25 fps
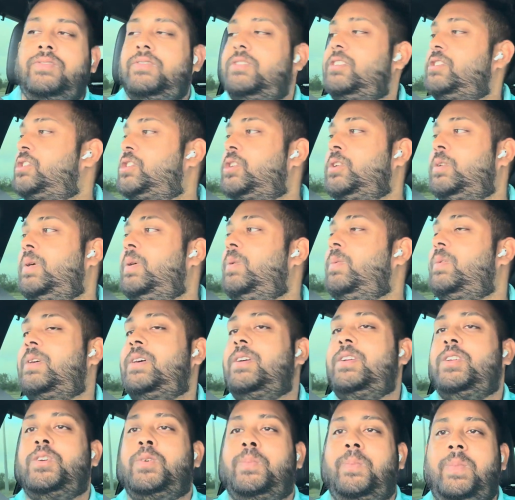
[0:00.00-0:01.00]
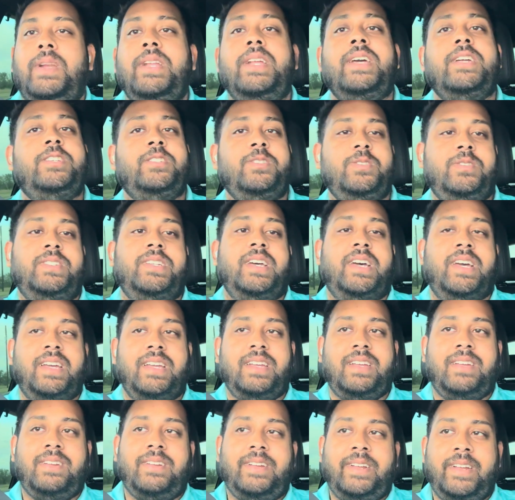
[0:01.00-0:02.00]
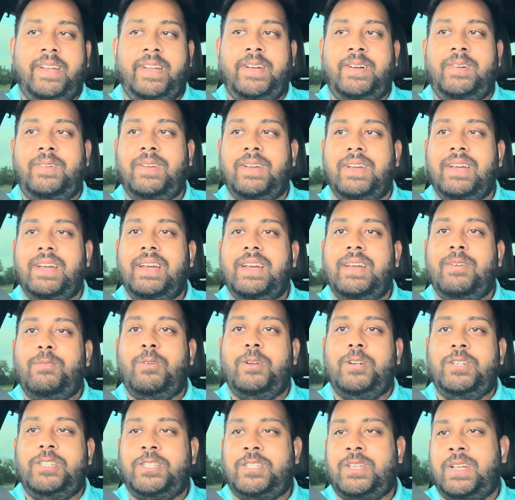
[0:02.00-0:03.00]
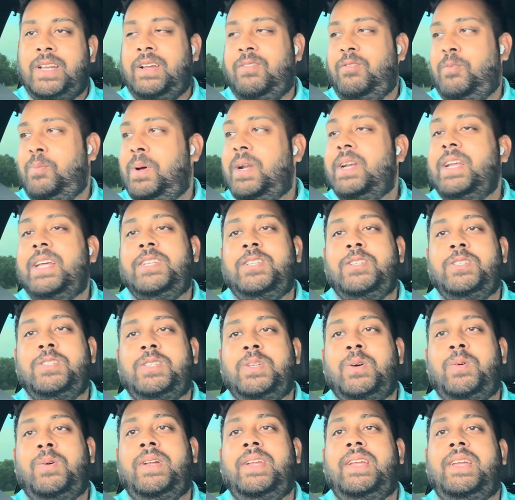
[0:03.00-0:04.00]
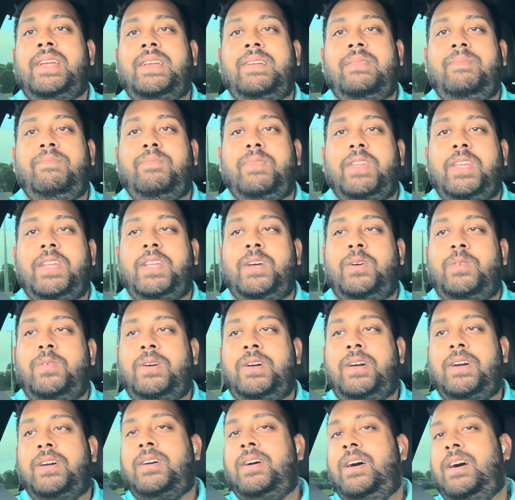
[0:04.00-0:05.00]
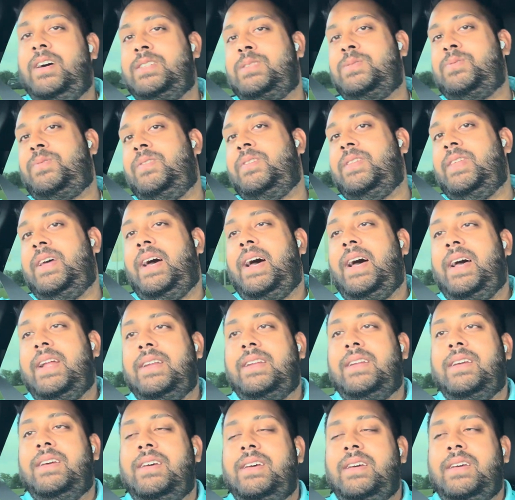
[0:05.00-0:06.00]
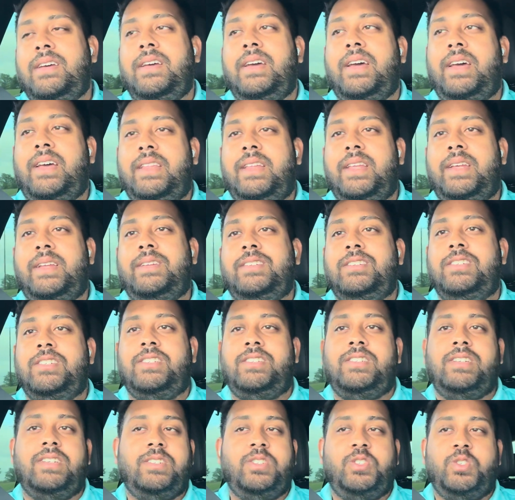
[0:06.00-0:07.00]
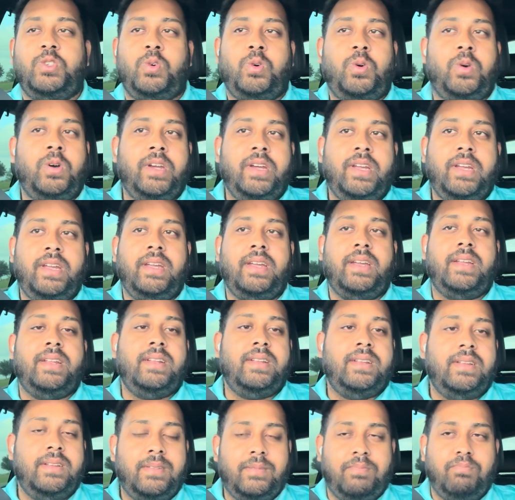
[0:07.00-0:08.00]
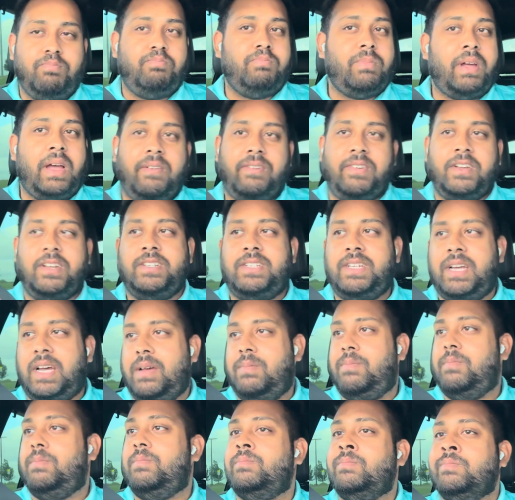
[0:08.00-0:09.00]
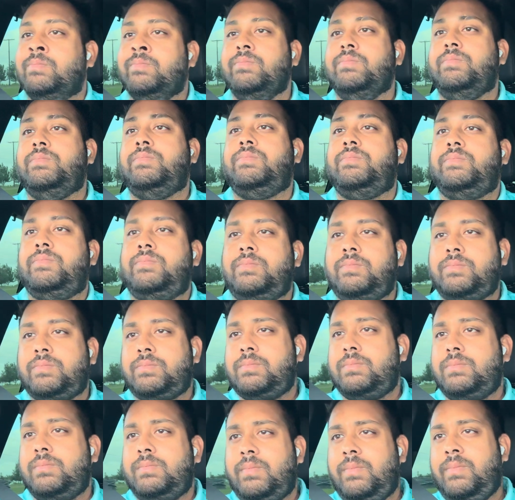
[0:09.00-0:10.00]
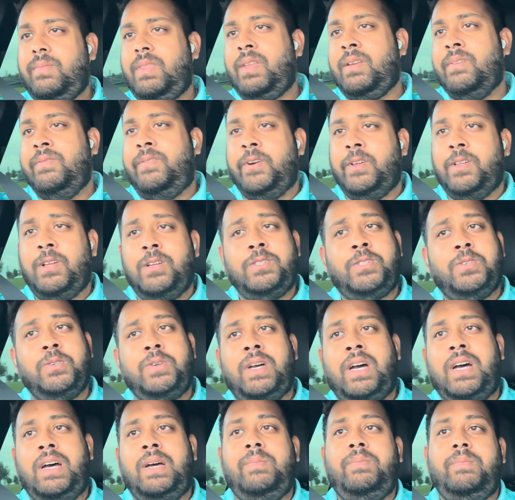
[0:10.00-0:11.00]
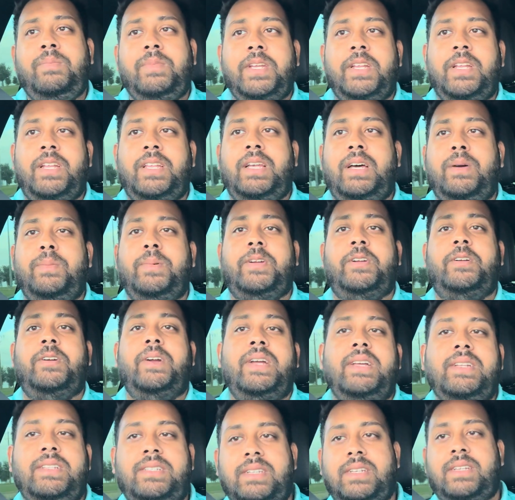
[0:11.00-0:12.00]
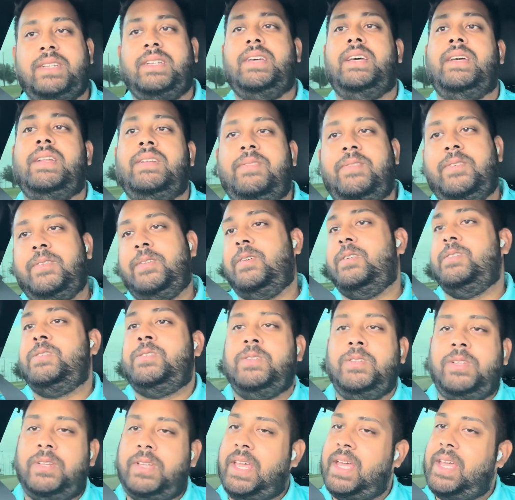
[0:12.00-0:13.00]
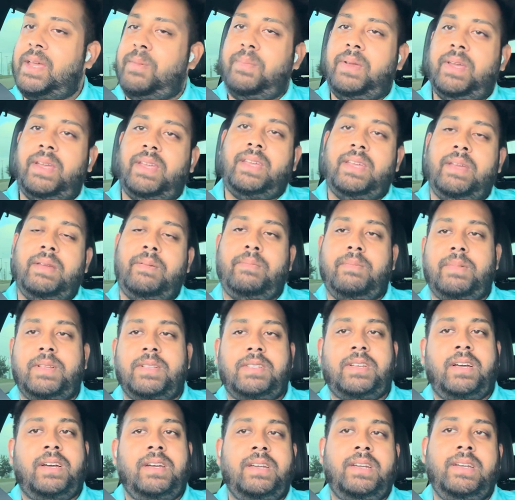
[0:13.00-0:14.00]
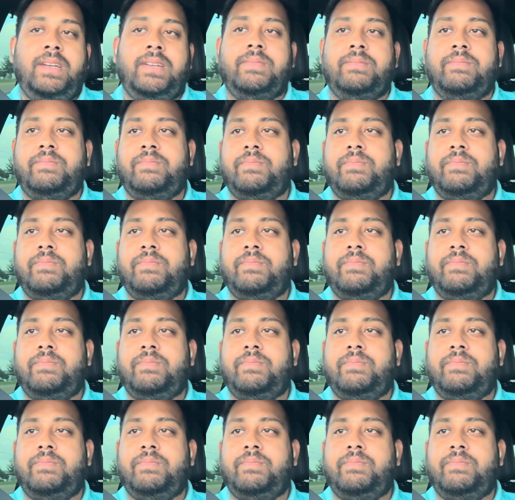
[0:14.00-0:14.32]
sure, we're gonna do Monday, Tuesday. We're just gonna have a Monday, Tuesday wedding. We'll cut costs for that, and then just enjoy and have a good time. For those who come, that'd be great. And then for those who can't make it, it's all good.